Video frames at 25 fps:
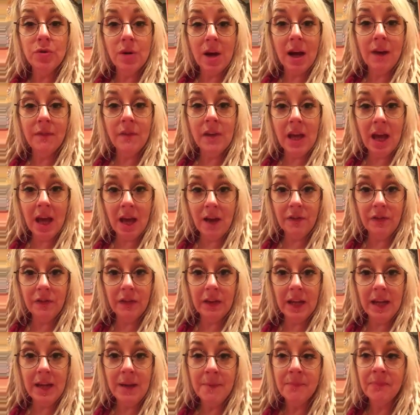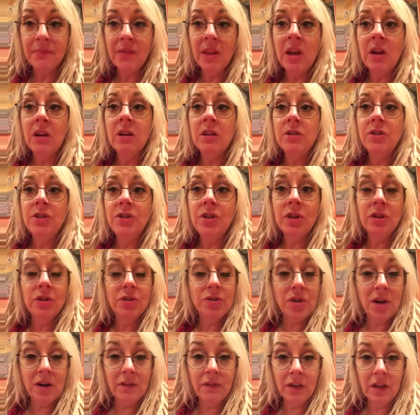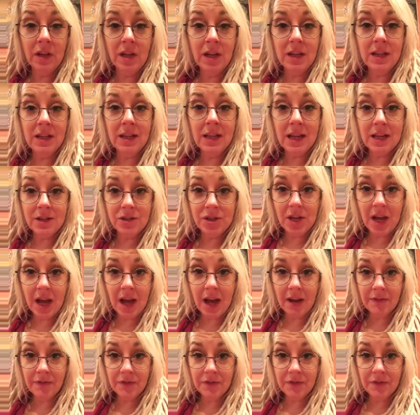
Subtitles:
drive carefully. Don't travel unless you